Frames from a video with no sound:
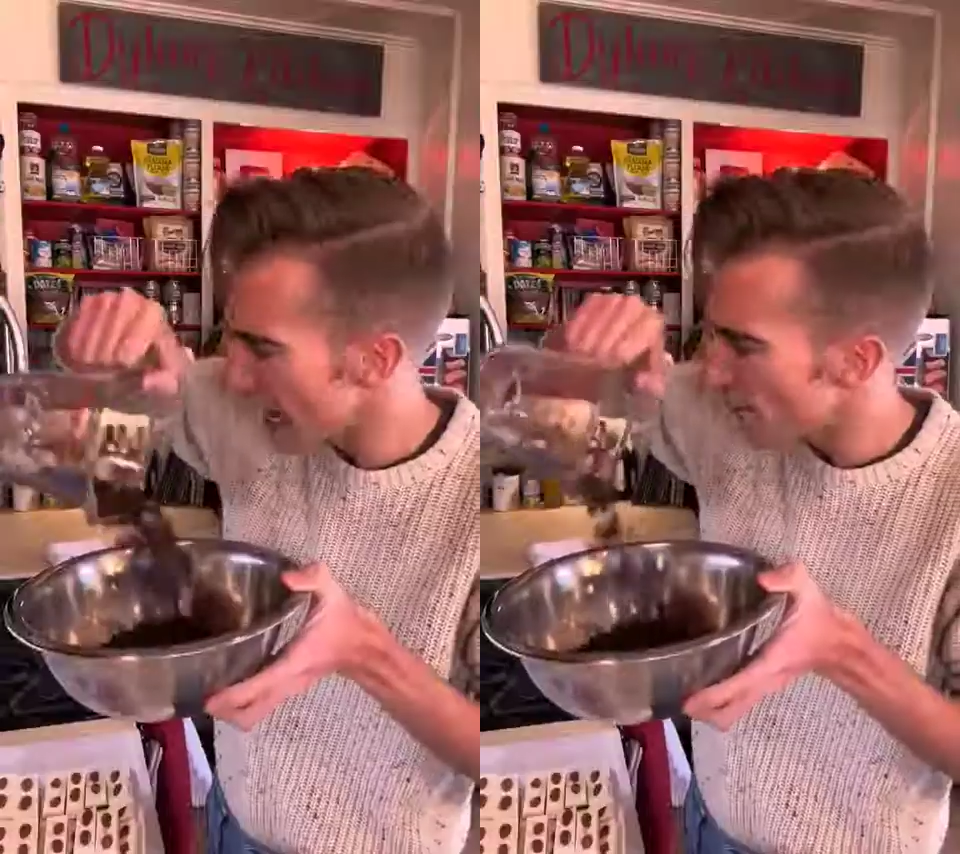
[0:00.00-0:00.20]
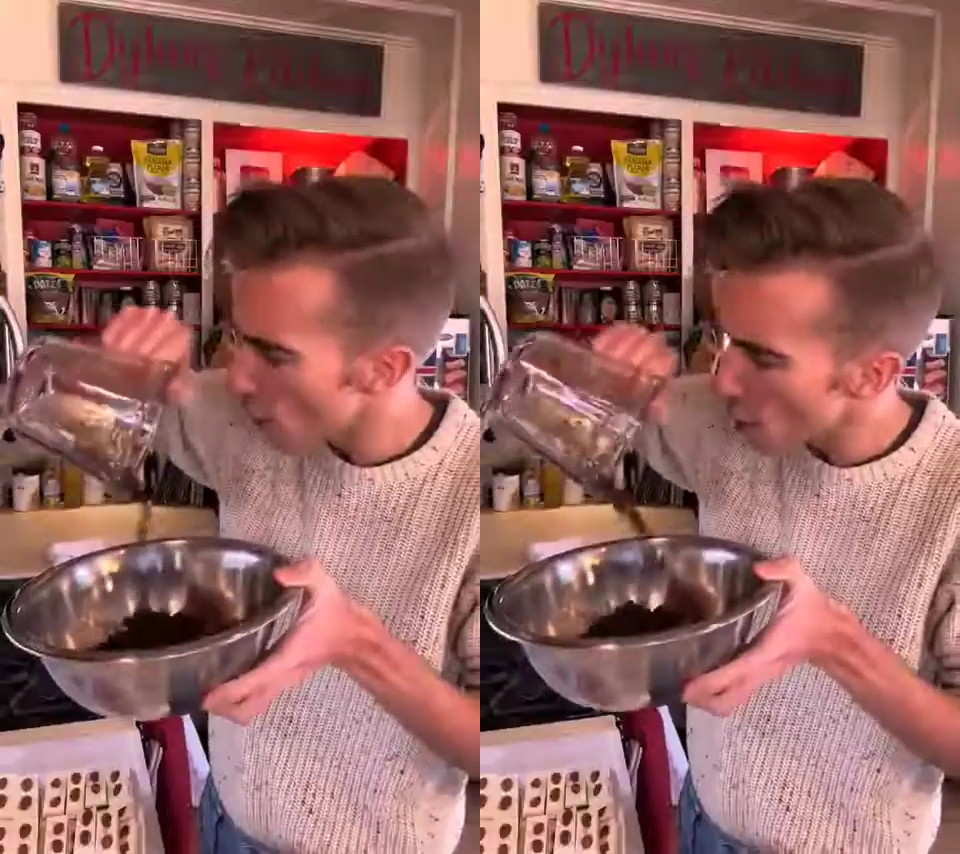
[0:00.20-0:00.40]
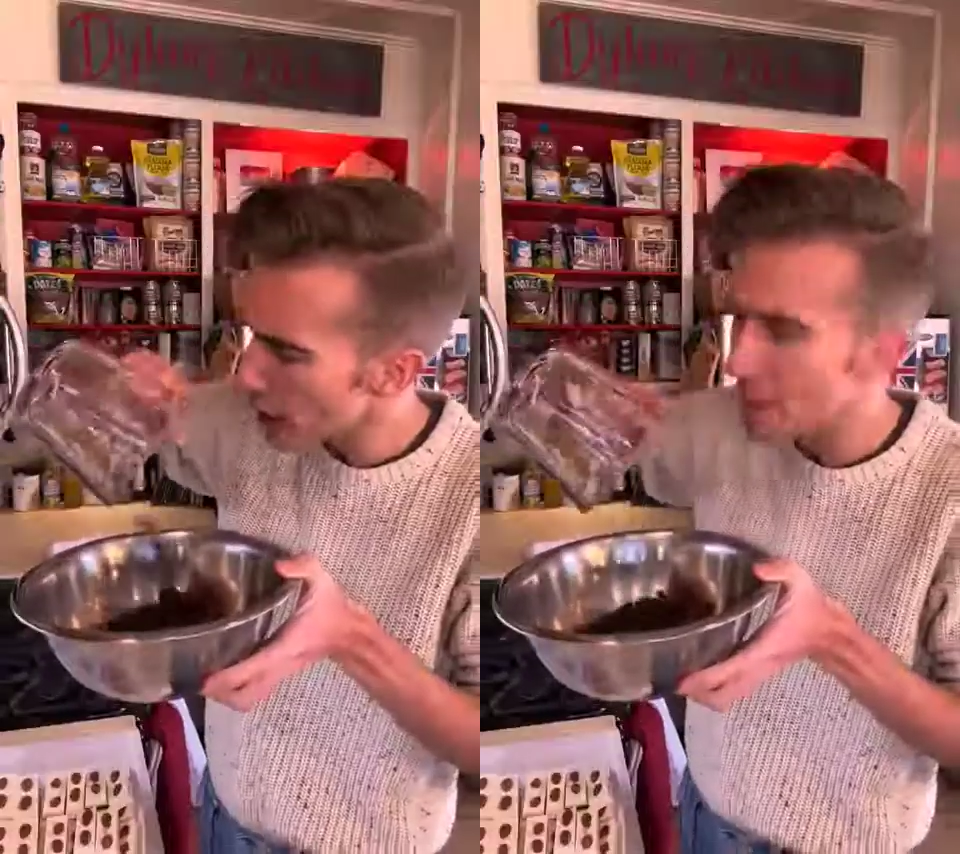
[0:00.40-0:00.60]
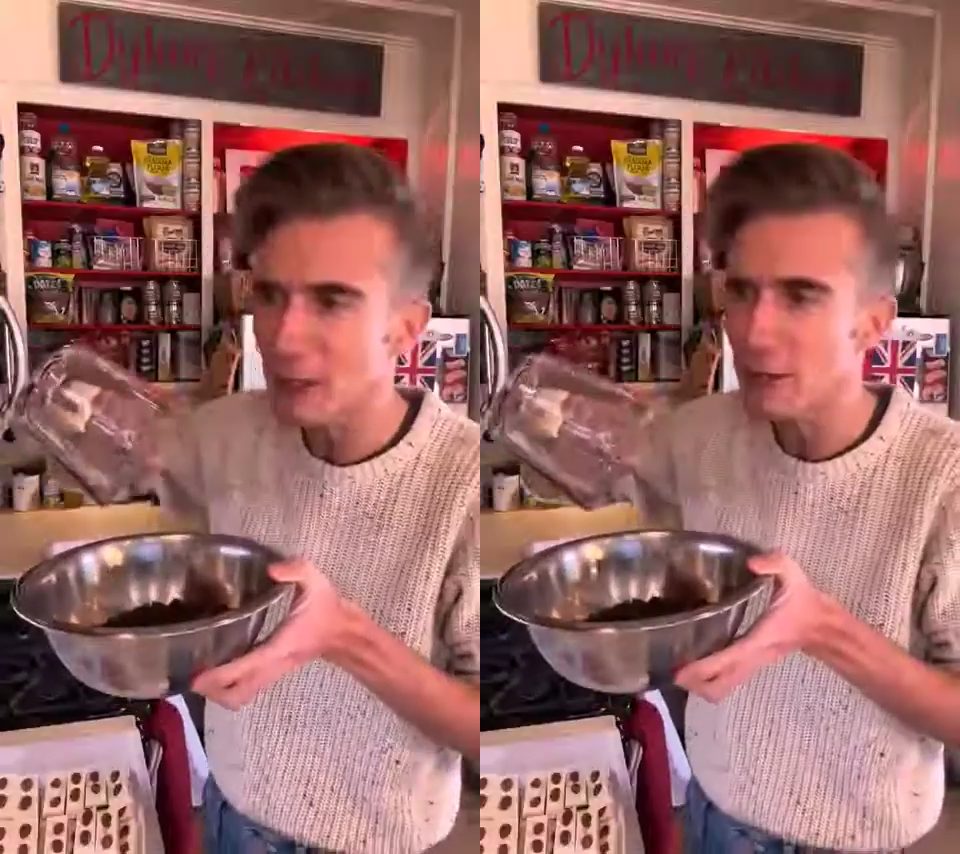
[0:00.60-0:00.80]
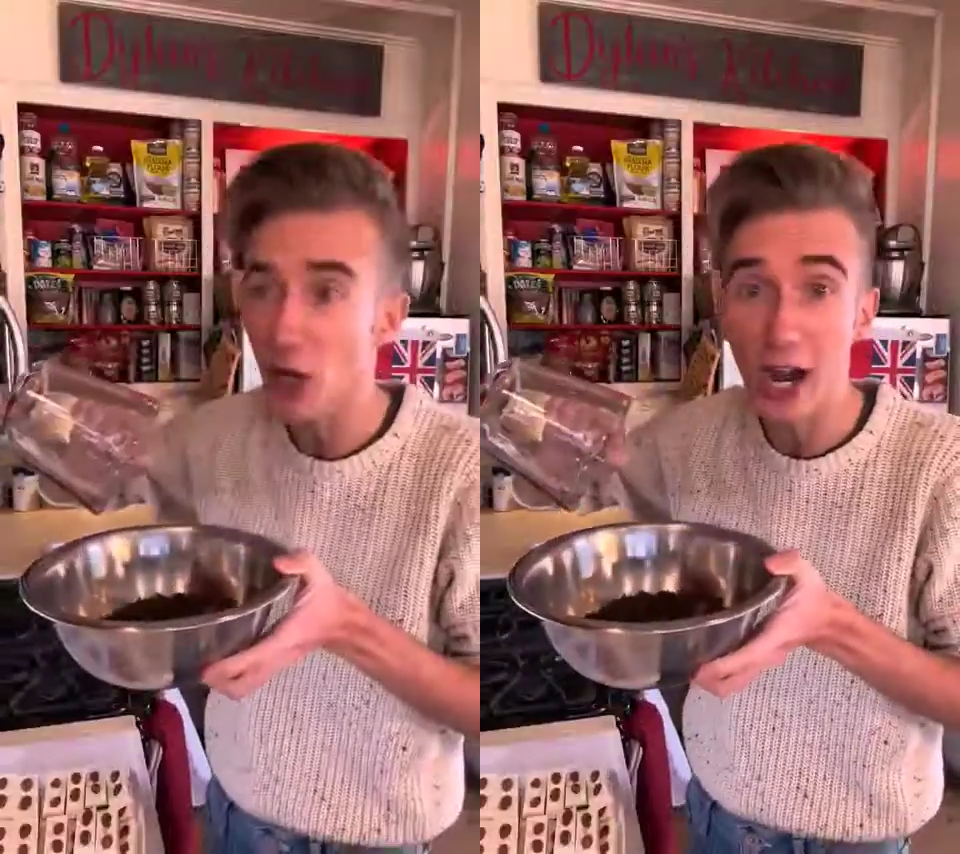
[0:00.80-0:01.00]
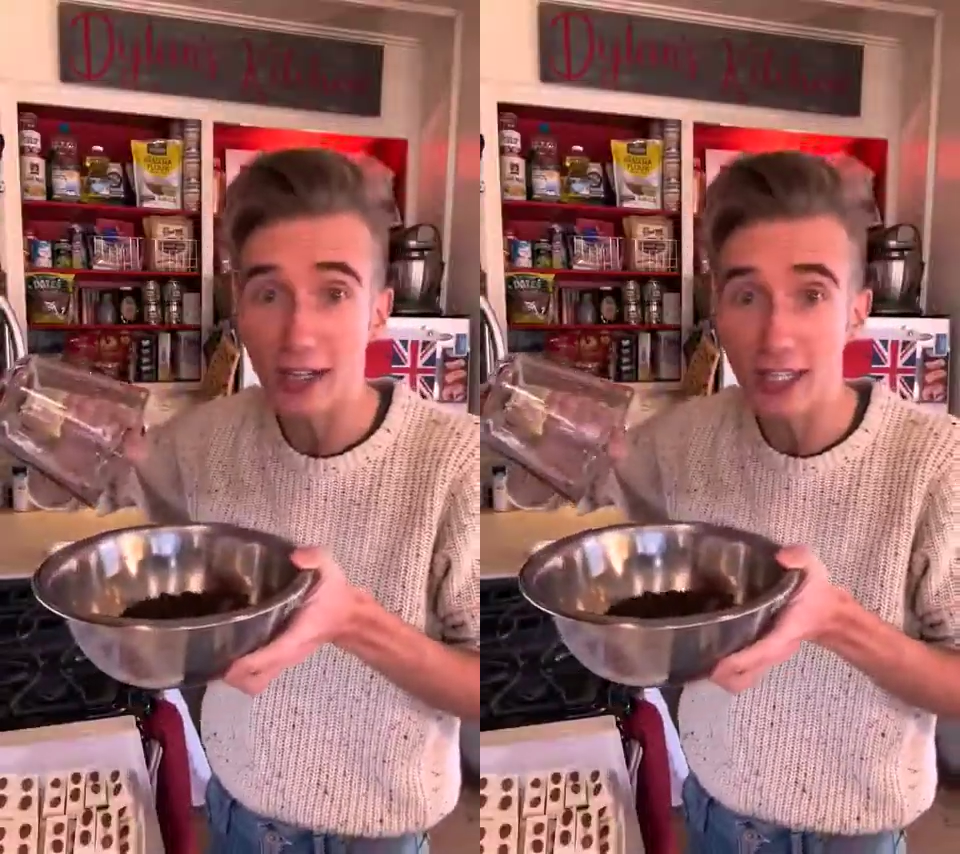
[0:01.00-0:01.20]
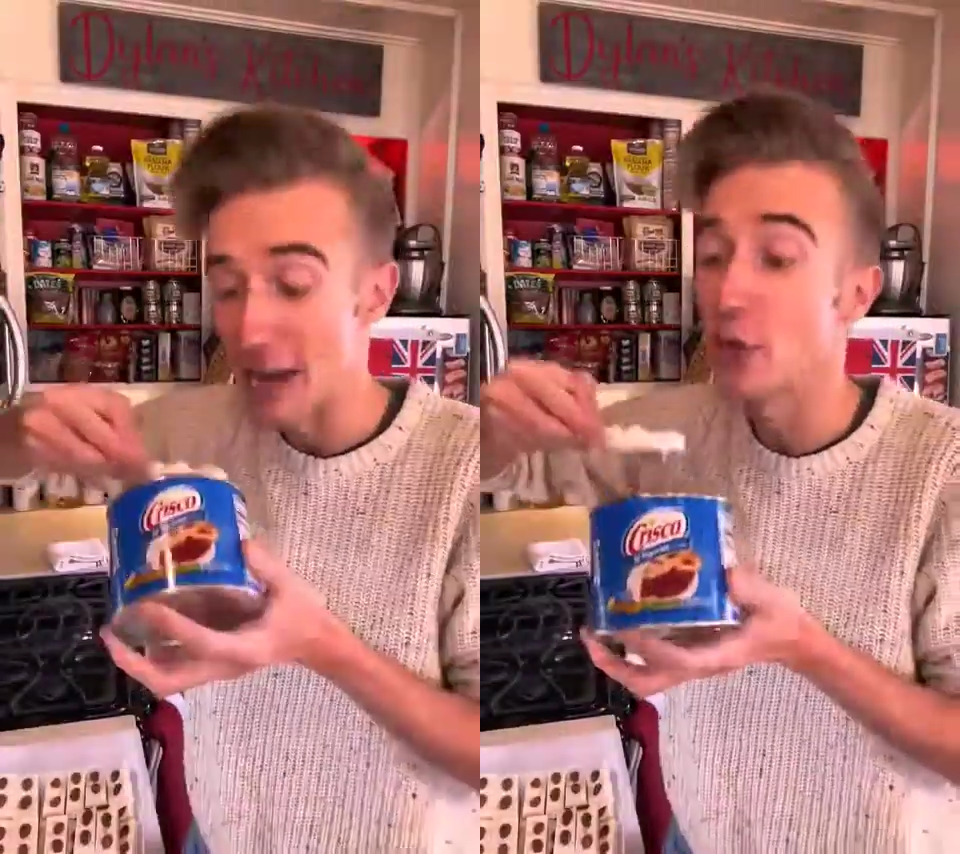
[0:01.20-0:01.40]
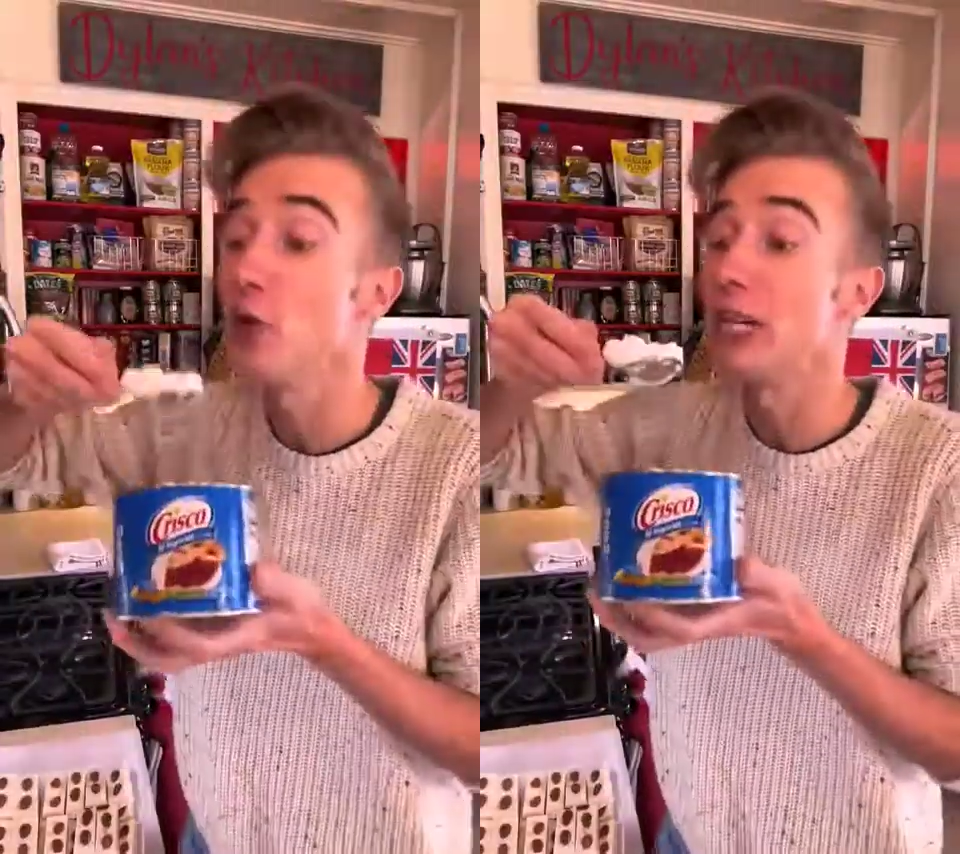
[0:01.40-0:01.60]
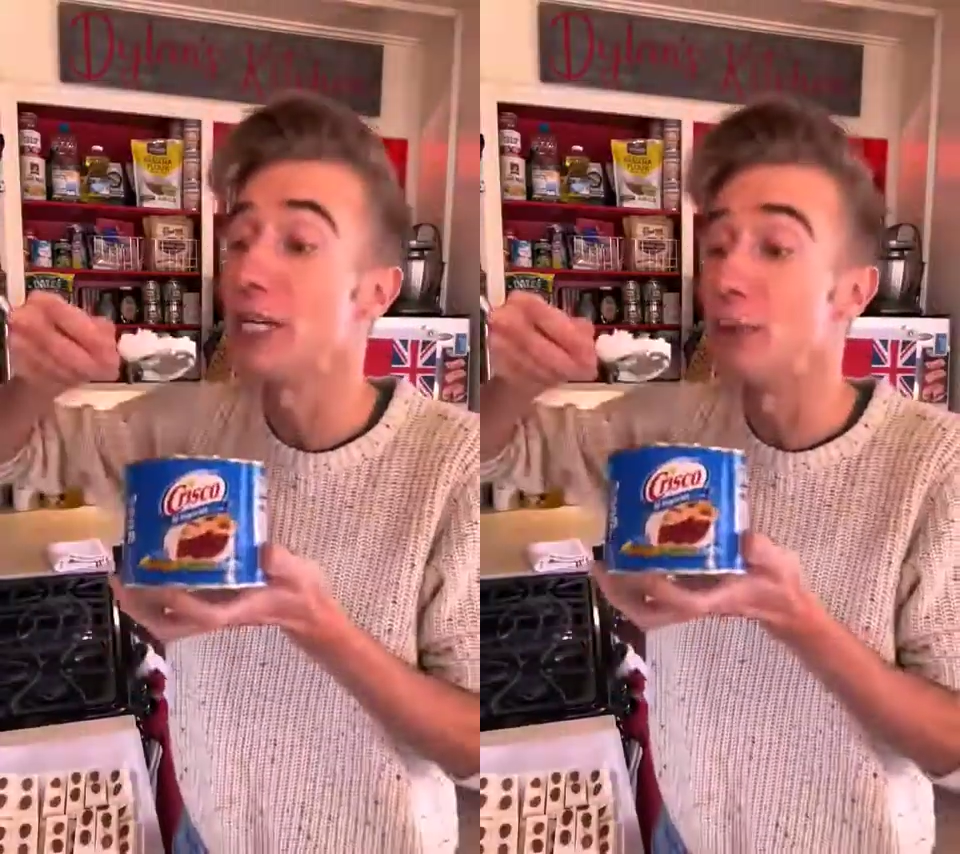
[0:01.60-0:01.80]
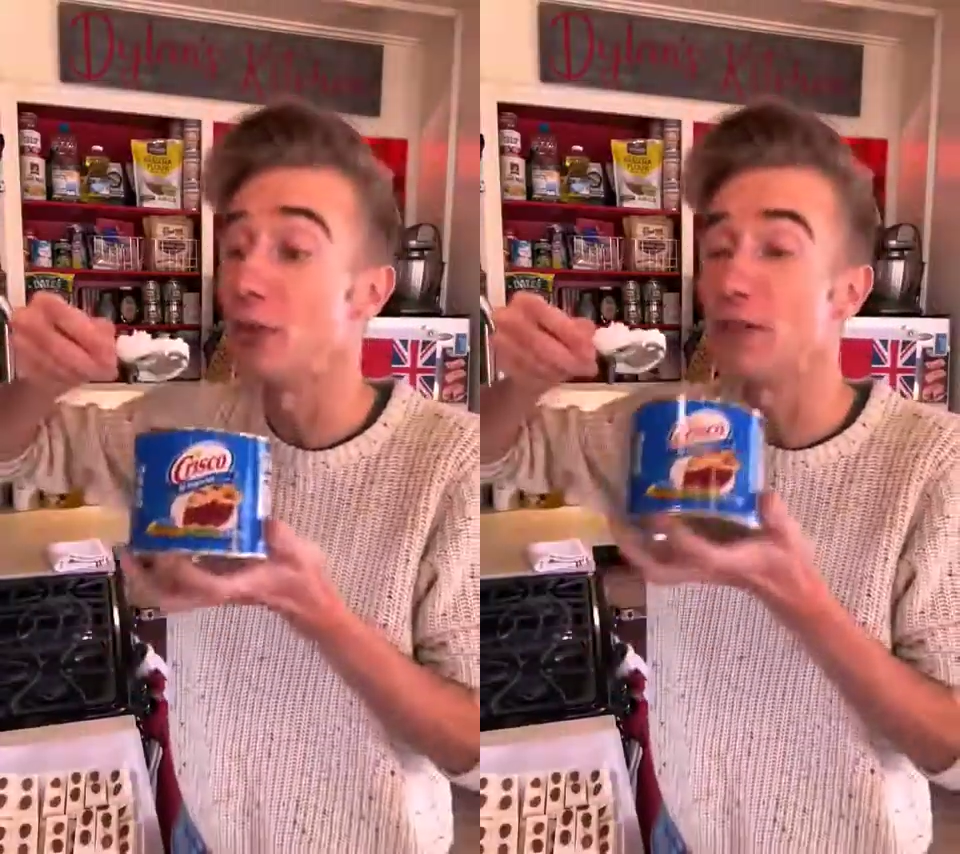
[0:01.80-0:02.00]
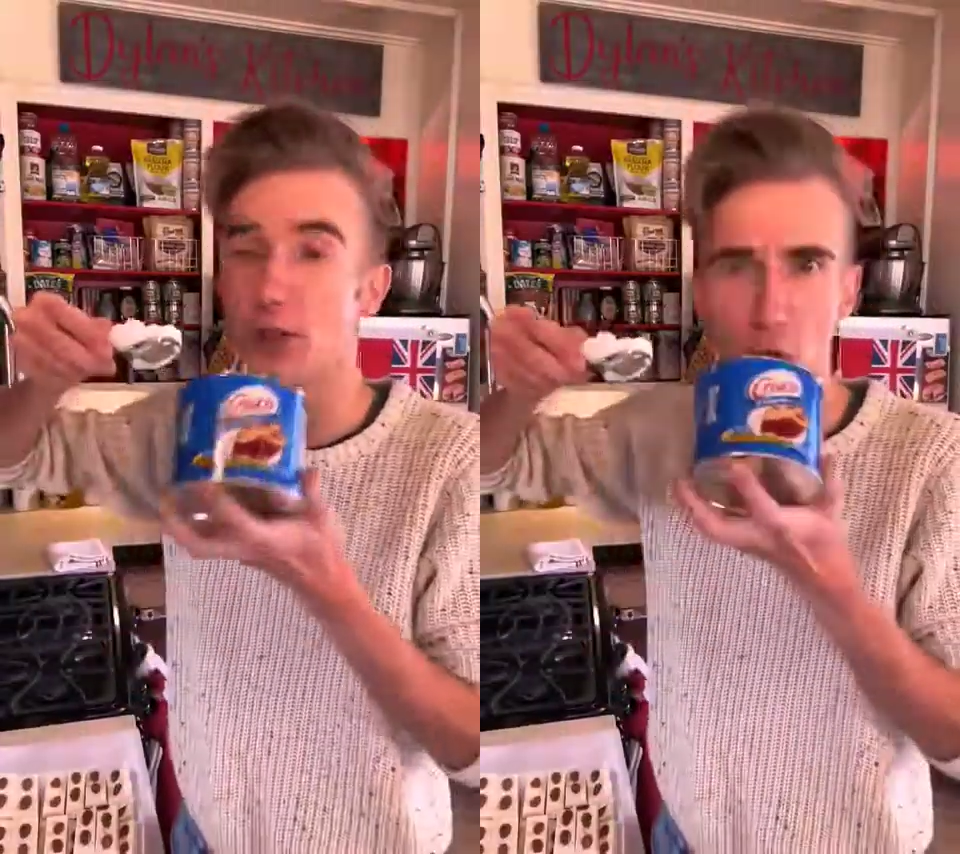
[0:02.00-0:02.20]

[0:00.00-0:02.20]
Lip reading: Now 4 cups of chocolate and 2 teaspoons of